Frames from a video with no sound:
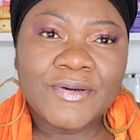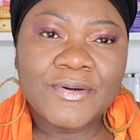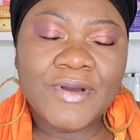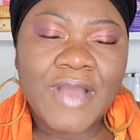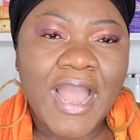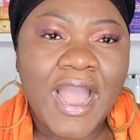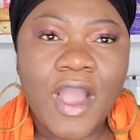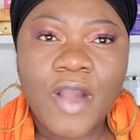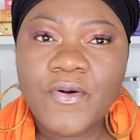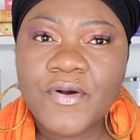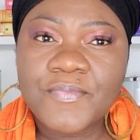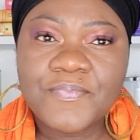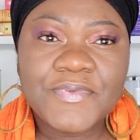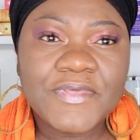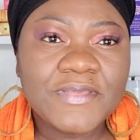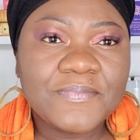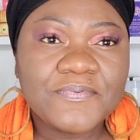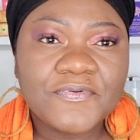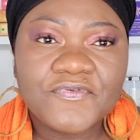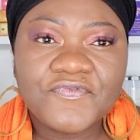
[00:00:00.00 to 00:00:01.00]
How are
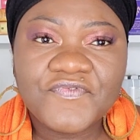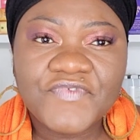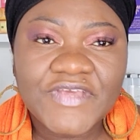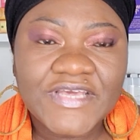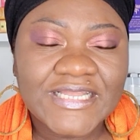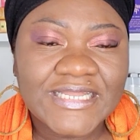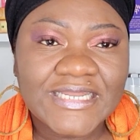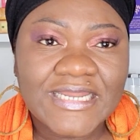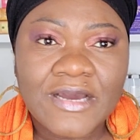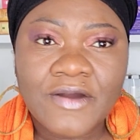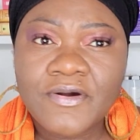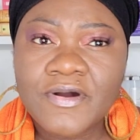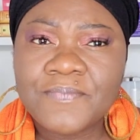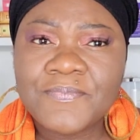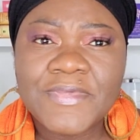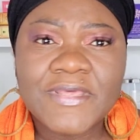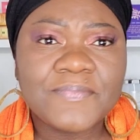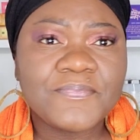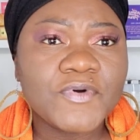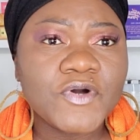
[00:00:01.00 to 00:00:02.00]
people feeling? How are
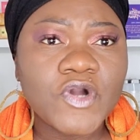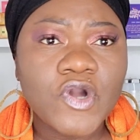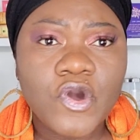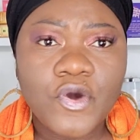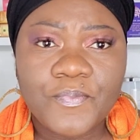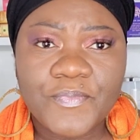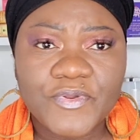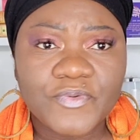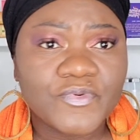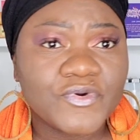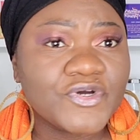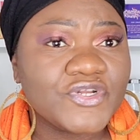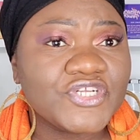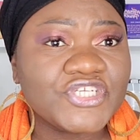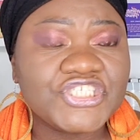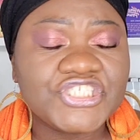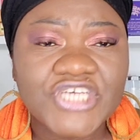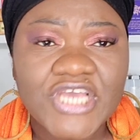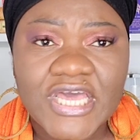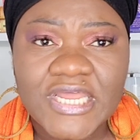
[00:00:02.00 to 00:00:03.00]
people coping? We're going to
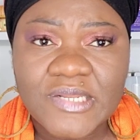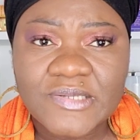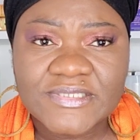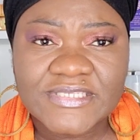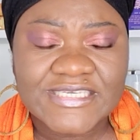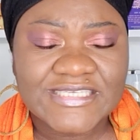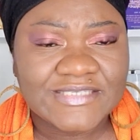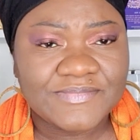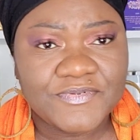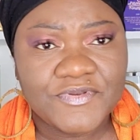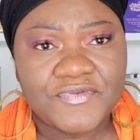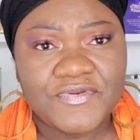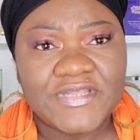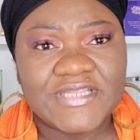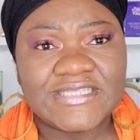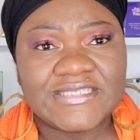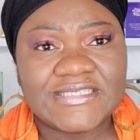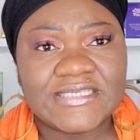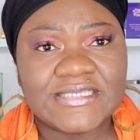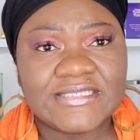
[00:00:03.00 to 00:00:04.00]
share those
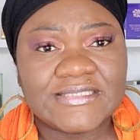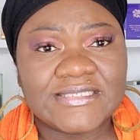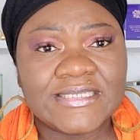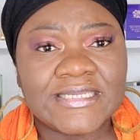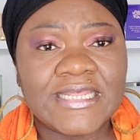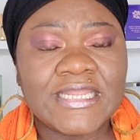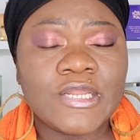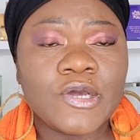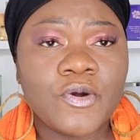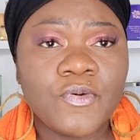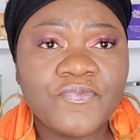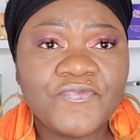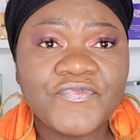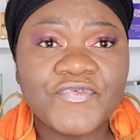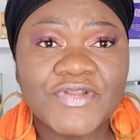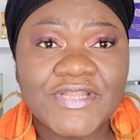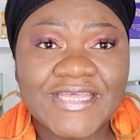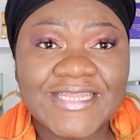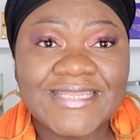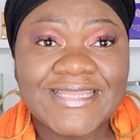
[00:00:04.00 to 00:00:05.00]
experiences, and then
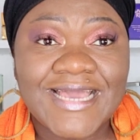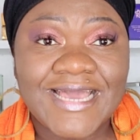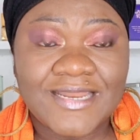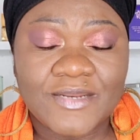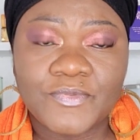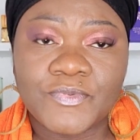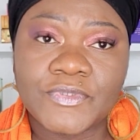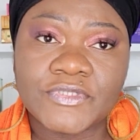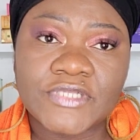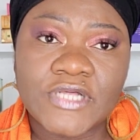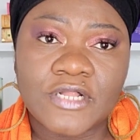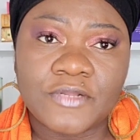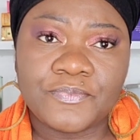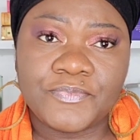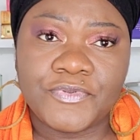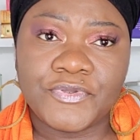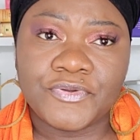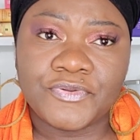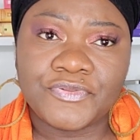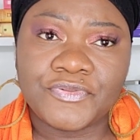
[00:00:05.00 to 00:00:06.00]
hopefully that will
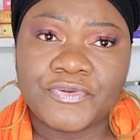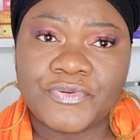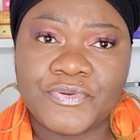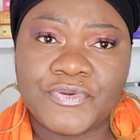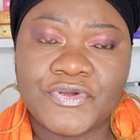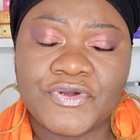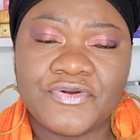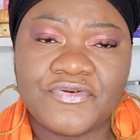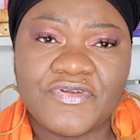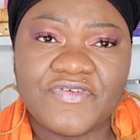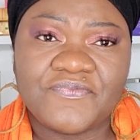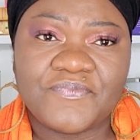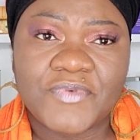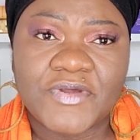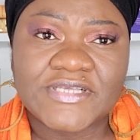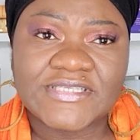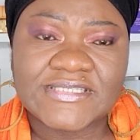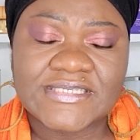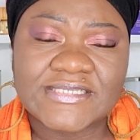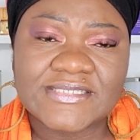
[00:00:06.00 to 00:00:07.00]
help you through your grief
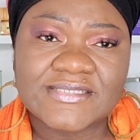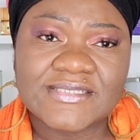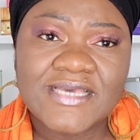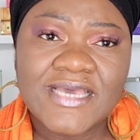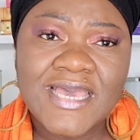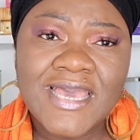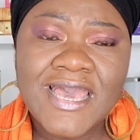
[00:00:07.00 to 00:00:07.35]
process.